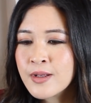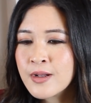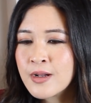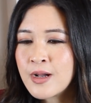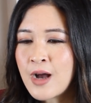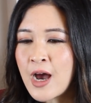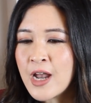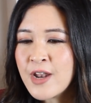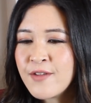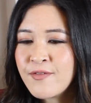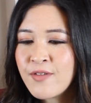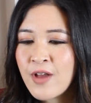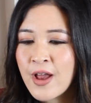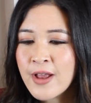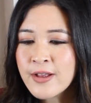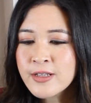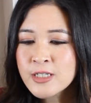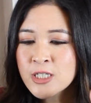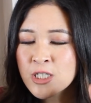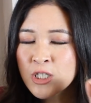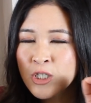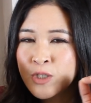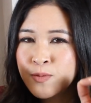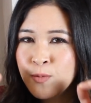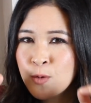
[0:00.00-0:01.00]
kind of like
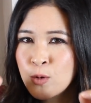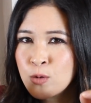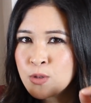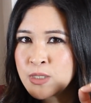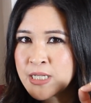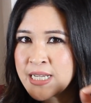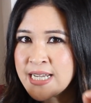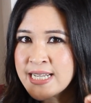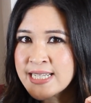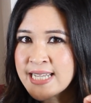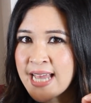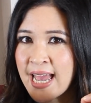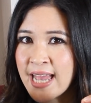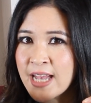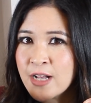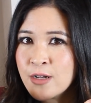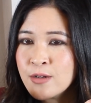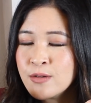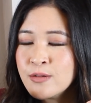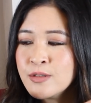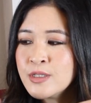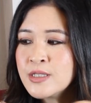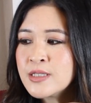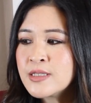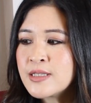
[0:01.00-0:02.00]
small
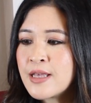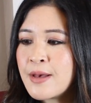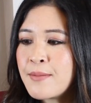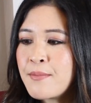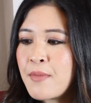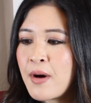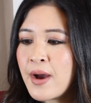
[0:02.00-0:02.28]
details that